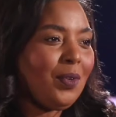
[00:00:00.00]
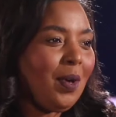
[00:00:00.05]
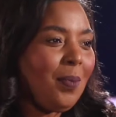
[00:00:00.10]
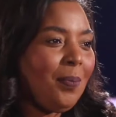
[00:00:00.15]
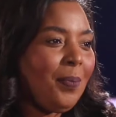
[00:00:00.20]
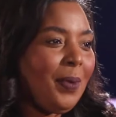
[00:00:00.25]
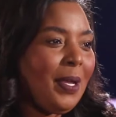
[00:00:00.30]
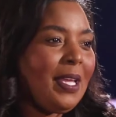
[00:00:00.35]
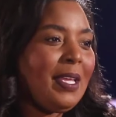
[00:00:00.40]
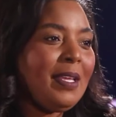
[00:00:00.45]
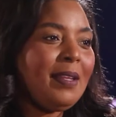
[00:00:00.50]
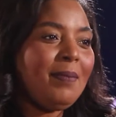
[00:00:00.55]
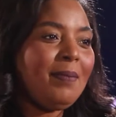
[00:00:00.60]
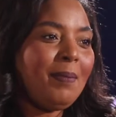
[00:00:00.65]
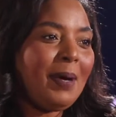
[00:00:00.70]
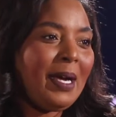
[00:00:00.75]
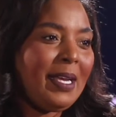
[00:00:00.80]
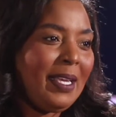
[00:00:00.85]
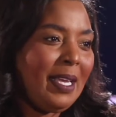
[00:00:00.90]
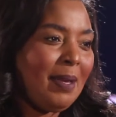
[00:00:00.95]
Grew up in
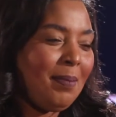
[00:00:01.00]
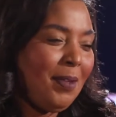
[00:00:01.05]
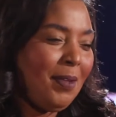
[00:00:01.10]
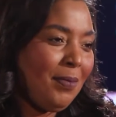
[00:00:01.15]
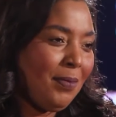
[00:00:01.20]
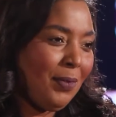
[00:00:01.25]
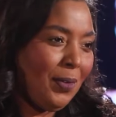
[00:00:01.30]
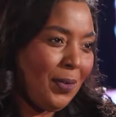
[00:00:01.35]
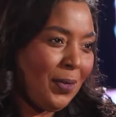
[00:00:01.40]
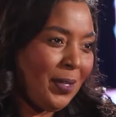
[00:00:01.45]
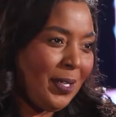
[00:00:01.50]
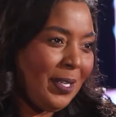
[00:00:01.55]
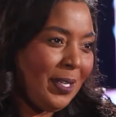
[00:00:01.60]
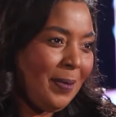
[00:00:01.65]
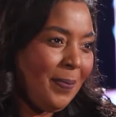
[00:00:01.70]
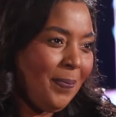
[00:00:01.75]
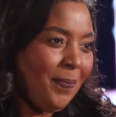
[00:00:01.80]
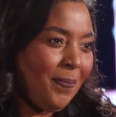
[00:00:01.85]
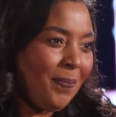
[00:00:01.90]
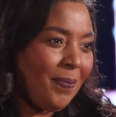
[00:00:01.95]
Miami,
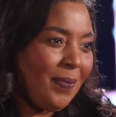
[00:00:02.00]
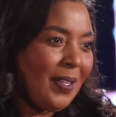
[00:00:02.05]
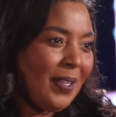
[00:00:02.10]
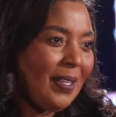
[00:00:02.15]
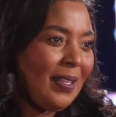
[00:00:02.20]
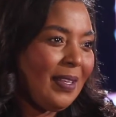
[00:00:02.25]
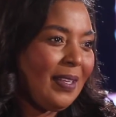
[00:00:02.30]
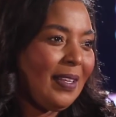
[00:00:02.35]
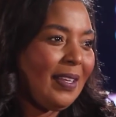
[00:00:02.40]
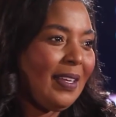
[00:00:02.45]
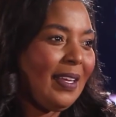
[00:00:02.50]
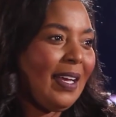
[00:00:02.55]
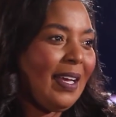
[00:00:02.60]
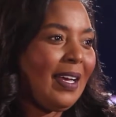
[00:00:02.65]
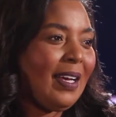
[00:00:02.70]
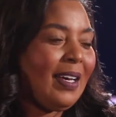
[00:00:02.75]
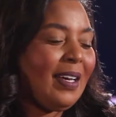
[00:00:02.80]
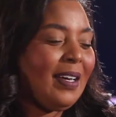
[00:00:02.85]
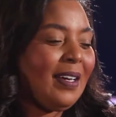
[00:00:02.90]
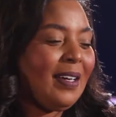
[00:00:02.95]
Florida.
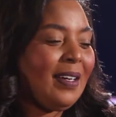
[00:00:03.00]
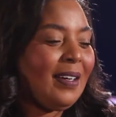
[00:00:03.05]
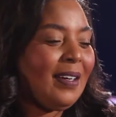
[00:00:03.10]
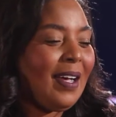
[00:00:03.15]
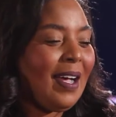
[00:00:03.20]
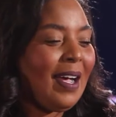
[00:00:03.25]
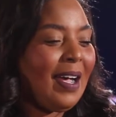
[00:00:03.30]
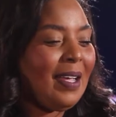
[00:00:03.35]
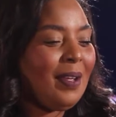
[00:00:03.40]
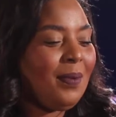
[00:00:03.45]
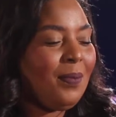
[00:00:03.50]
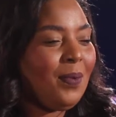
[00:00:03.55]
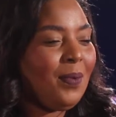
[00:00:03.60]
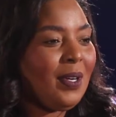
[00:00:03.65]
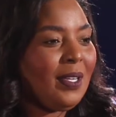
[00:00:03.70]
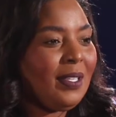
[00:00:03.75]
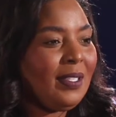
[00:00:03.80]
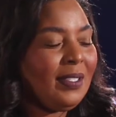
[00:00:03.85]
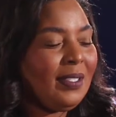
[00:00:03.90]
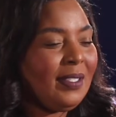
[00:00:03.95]
I
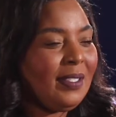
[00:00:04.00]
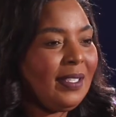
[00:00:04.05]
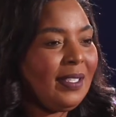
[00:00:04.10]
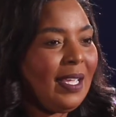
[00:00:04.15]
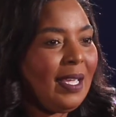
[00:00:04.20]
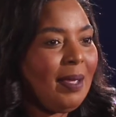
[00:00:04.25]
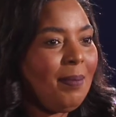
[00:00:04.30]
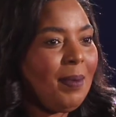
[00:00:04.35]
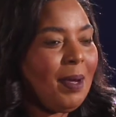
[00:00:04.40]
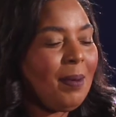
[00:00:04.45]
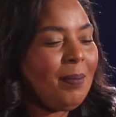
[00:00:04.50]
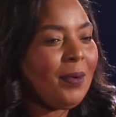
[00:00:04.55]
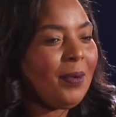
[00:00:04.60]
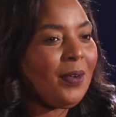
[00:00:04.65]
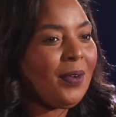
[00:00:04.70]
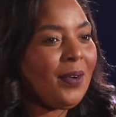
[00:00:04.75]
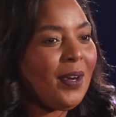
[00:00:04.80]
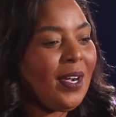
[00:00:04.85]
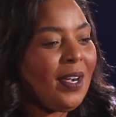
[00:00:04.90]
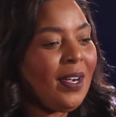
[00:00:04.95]
was a
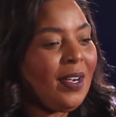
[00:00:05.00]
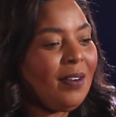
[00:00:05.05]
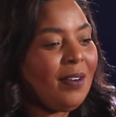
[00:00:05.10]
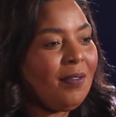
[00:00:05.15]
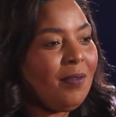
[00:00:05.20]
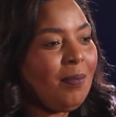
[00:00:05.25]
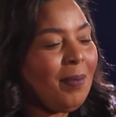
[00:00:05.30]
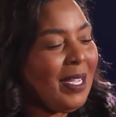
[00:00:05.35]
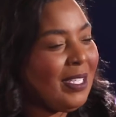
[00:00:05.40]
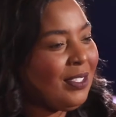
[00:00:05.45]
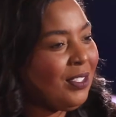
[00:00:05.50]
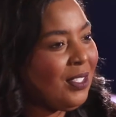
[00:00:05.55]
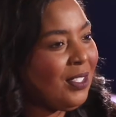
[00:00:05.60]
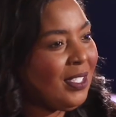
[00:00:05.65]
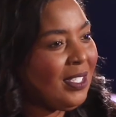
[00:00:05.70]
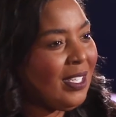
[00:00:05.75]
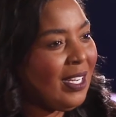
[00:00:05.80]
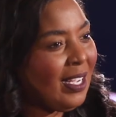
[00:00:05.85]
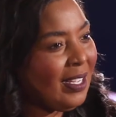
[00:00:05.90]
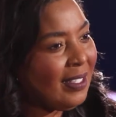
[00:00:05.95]
member of
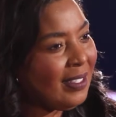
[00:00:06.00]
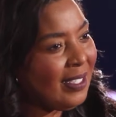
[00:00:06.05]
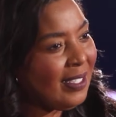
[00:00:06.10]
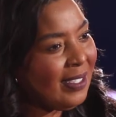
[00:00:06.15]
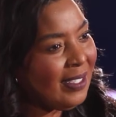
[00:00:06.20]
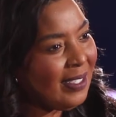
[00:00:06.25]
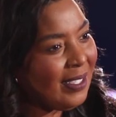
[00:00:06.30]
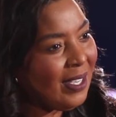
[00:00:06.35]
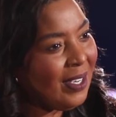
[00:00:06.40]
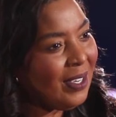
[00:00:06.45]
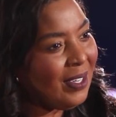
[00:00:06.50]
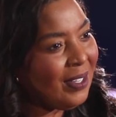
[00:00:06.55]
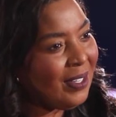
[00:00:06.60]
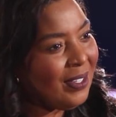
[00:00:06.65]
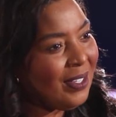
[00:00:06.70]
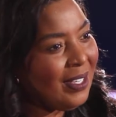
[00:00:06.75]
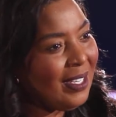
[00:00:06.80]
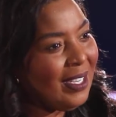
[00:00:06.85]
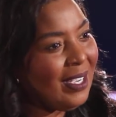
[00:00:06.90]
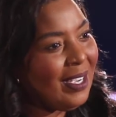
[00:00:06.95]
Masjid Al
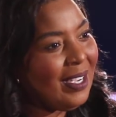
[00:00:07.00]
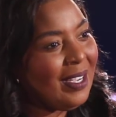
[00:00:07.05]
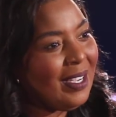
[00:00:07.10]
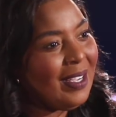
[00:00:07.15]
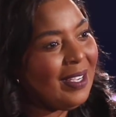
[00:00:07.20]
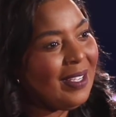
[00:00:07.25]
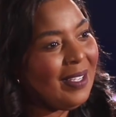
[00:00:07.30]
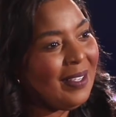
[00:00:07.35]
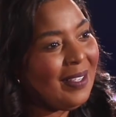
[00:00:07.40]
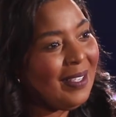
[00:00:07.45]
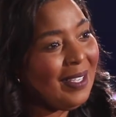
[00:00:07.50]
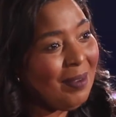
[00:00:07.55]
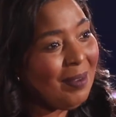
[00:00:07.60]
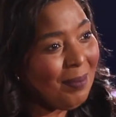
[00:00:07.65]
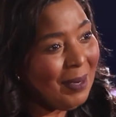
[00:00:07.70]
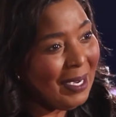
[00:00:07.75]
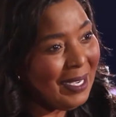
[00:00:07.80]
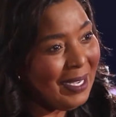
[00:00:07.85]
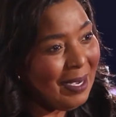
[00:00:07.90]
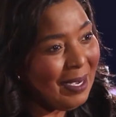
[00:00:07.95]
Ansar
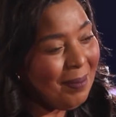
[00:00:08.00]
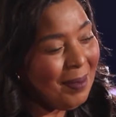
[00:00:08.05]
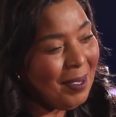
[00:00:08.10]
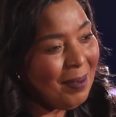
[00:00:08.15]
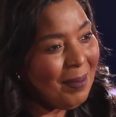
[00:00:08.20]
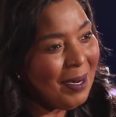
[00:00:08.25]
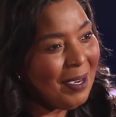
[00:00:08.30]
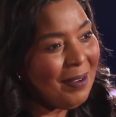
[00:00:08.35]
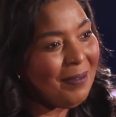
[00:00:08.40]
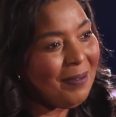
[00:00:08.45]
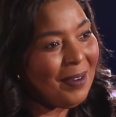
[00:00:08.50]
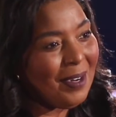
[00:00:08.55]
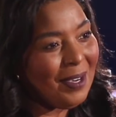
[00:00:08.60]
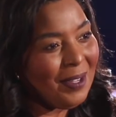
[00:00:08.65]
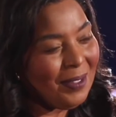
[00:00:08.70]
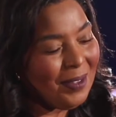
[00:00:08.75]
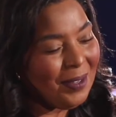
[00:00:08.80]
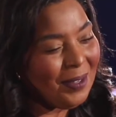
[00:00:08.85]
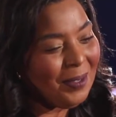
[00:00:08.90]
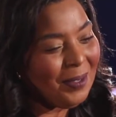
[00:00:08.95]
in Miami. My
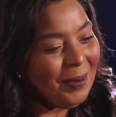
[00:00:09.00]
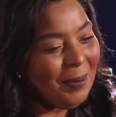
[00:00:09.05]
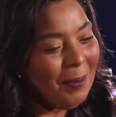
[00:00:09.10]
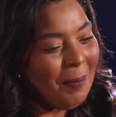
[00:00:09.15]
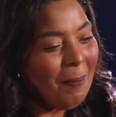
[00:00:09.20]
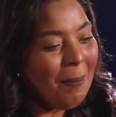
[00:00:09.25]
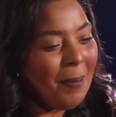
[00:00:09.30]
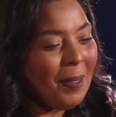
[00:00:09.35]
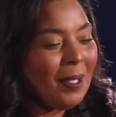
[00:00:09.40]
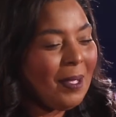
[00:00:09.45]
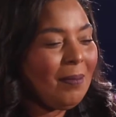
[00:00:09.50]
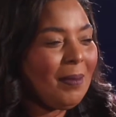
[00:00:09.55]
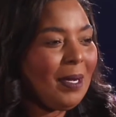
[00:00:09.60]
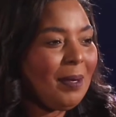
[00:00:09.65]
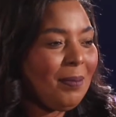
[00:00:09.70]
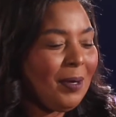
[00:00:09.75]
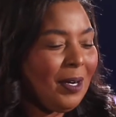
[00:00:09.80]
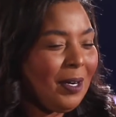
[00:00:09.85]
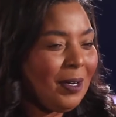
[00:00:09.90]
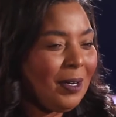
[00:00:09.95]
father,
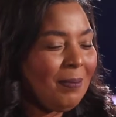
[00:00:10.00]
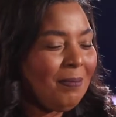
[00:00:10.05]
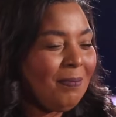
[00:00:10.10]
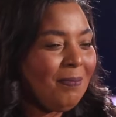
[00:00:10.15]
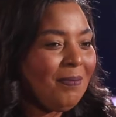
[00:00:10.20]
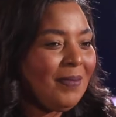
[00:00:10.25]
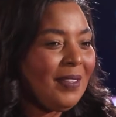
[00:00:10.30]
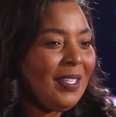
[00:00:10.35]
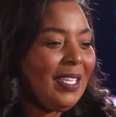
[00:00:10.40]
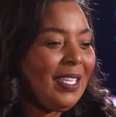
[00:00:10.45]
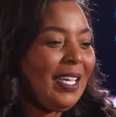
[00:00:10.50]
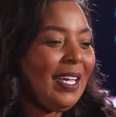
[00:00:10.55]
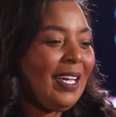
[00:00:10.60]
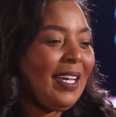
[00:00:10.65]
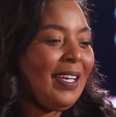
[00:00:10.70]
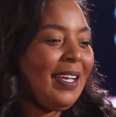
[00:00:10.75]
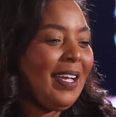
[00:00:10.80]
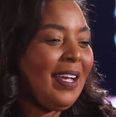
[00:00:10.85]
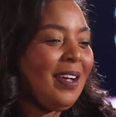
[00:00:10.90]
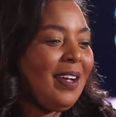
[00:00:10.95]
my mom.
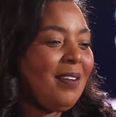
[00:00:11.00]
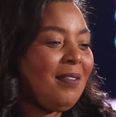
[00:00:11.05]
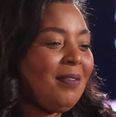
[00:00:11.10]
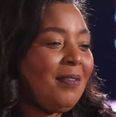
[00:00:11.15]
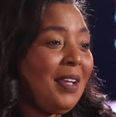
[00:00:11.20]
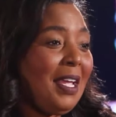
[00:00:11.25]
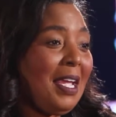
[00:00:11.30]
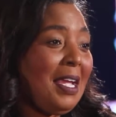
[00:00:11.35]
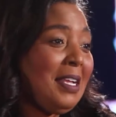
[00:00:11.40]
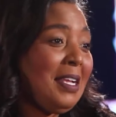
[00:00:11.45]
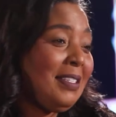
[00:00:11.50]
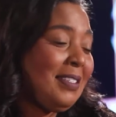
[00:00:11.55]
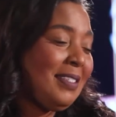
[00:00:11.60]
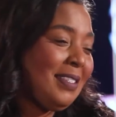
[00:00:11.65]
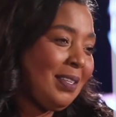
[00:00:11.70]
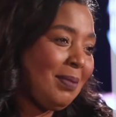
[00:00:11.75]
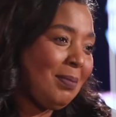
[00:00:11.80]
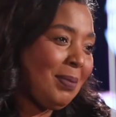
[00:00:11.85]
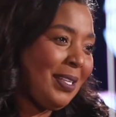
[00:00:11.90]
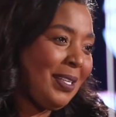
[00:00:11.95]
I have 8
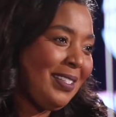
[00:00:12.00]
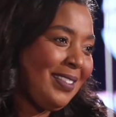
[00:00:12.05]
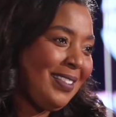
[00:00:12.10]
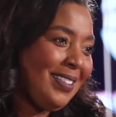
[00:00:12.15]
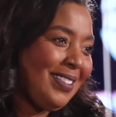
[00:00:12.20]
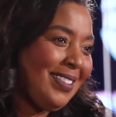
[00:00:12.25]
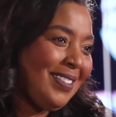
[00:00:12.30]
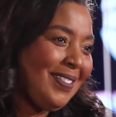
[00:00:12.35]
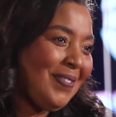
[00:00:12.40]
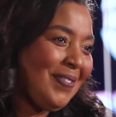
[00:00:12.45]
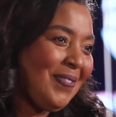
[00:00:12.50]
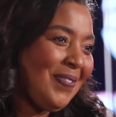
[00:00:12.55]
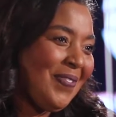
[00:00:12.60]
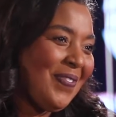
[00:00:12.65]
siblings,